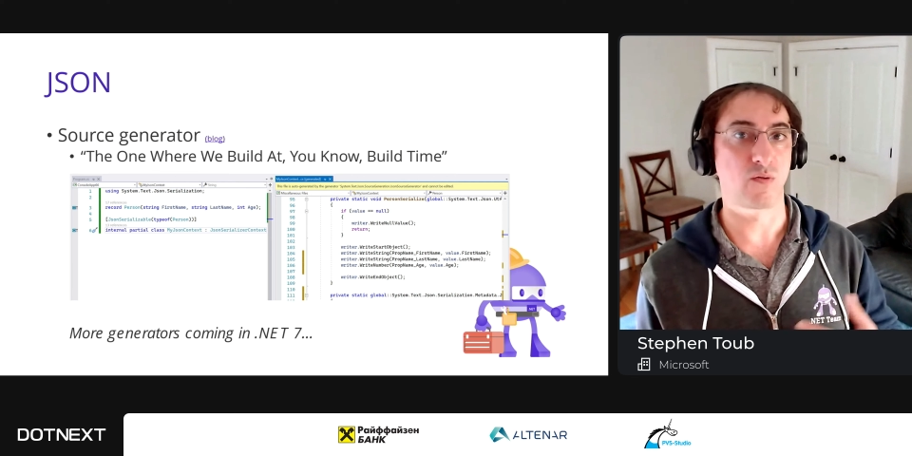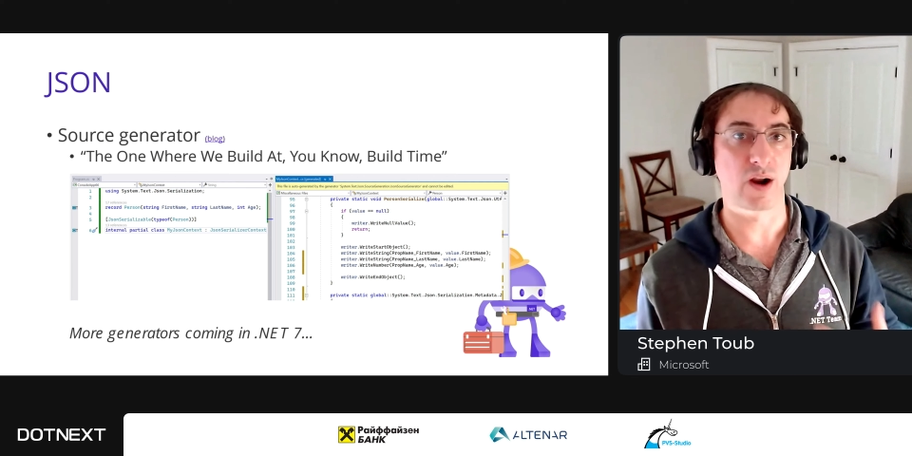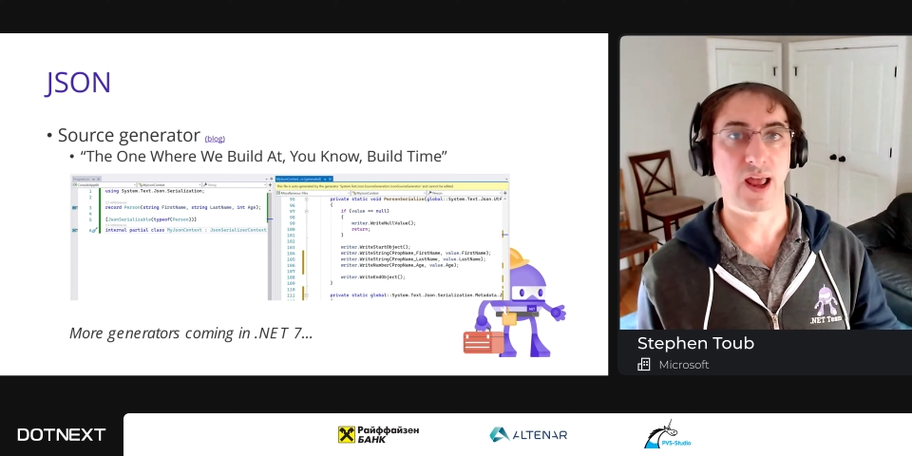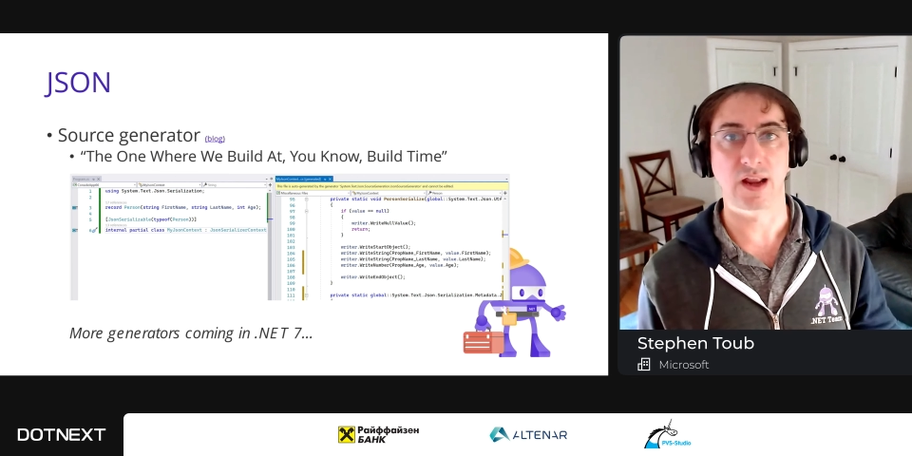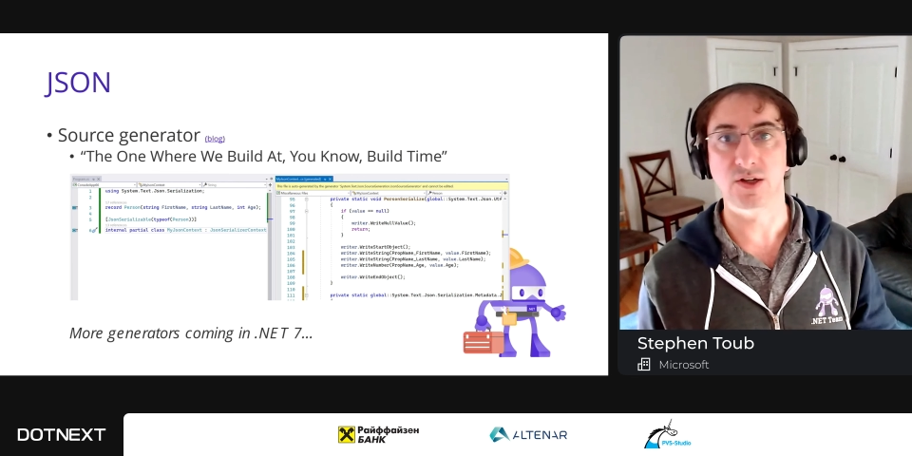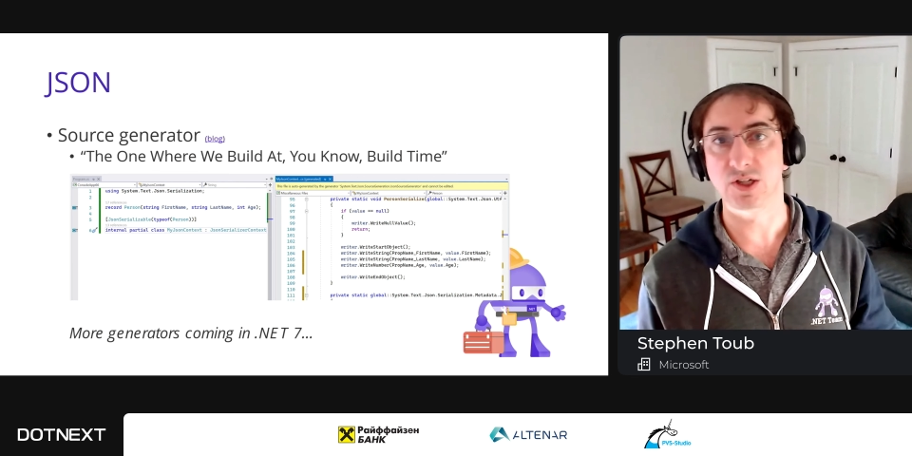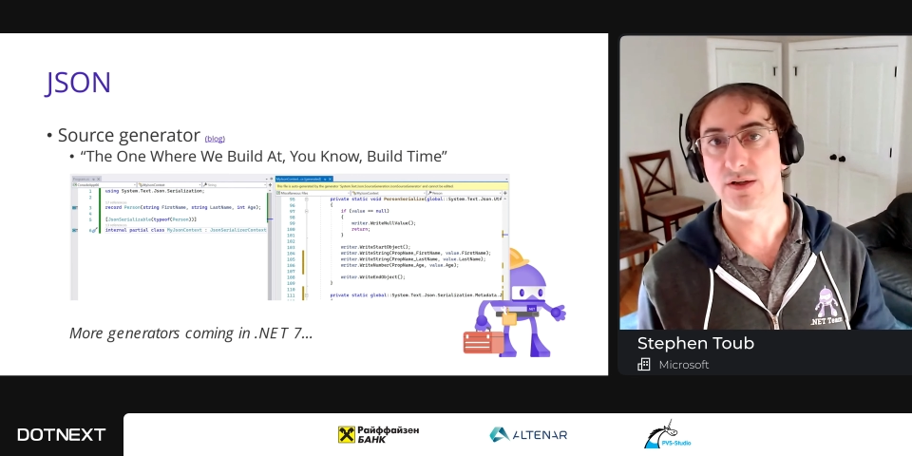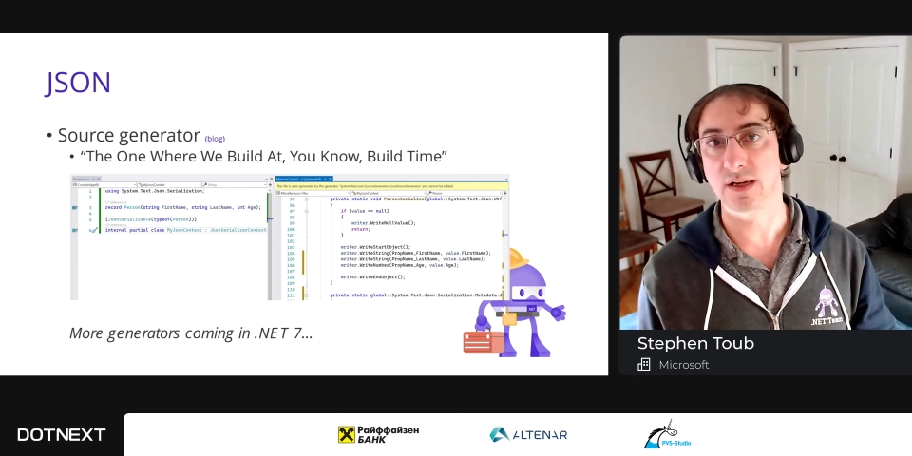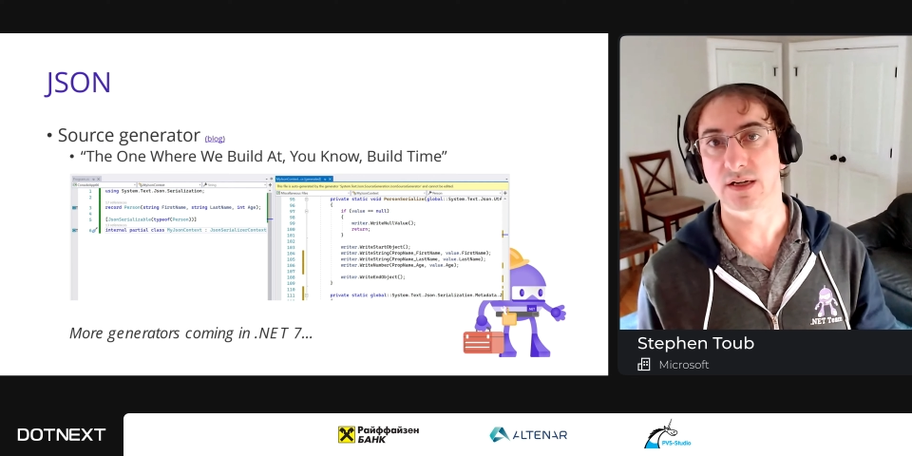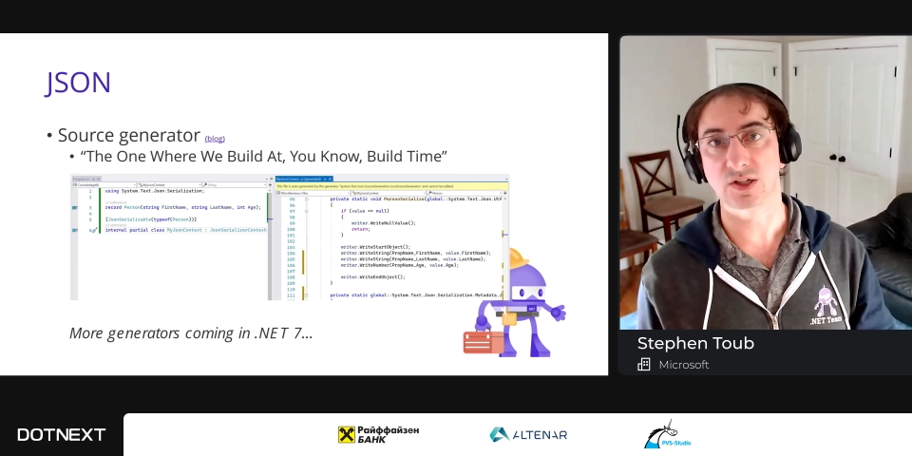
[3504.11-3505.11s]
overhead,
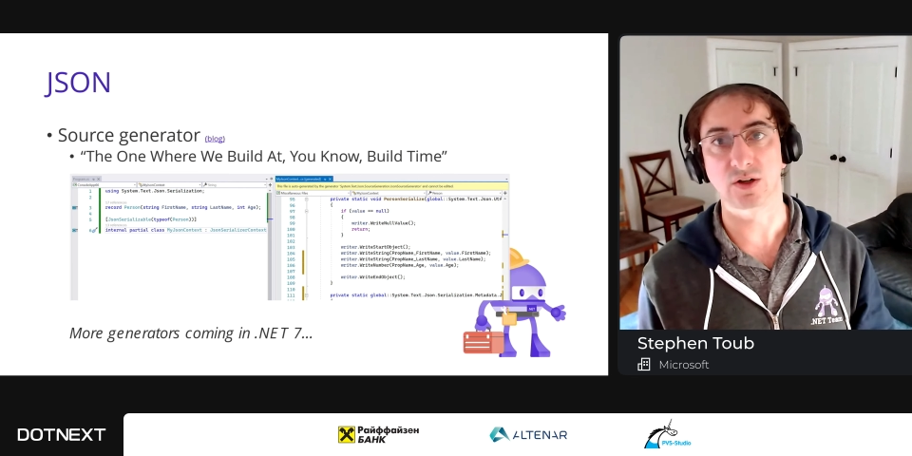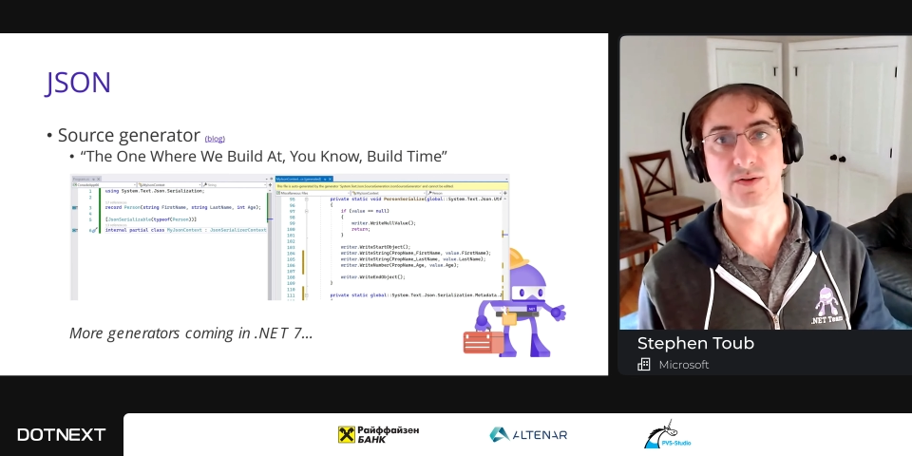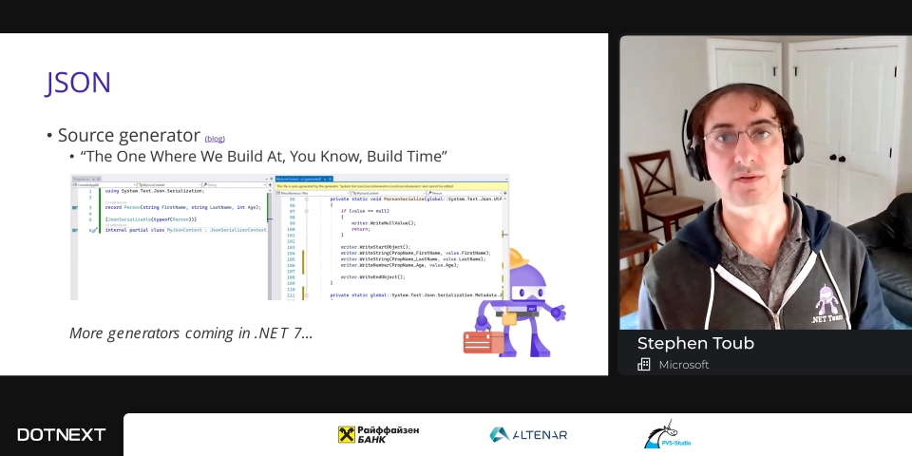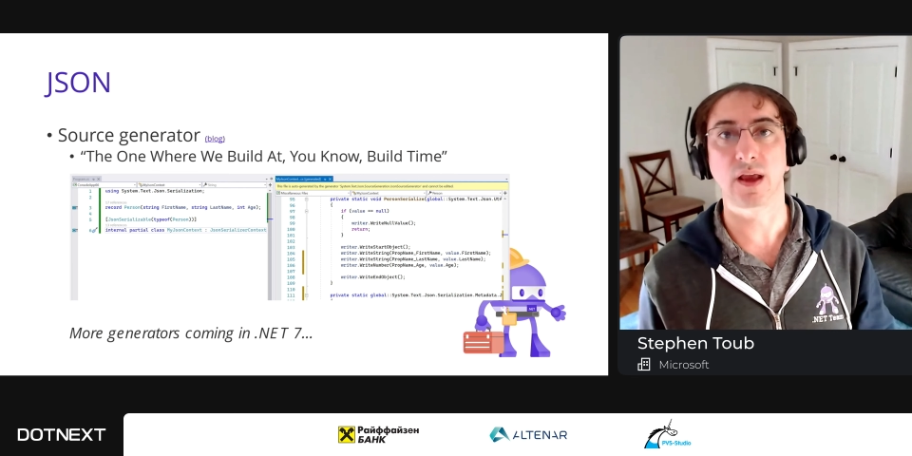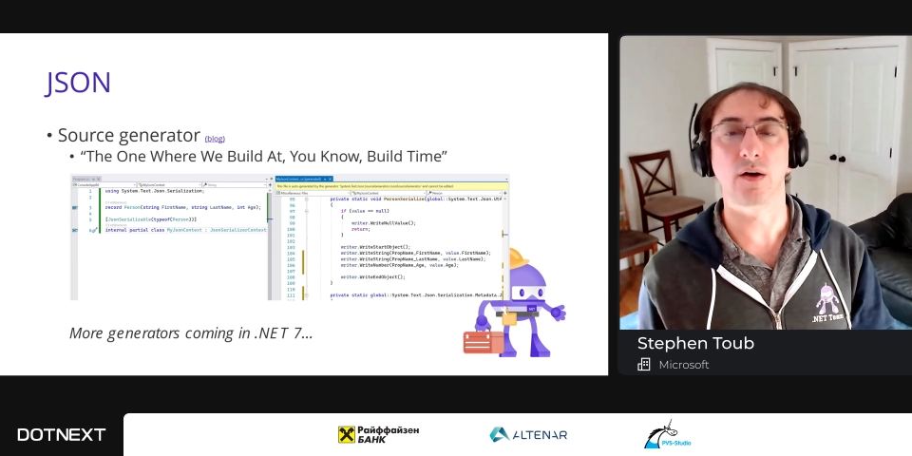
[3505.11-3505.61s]
additional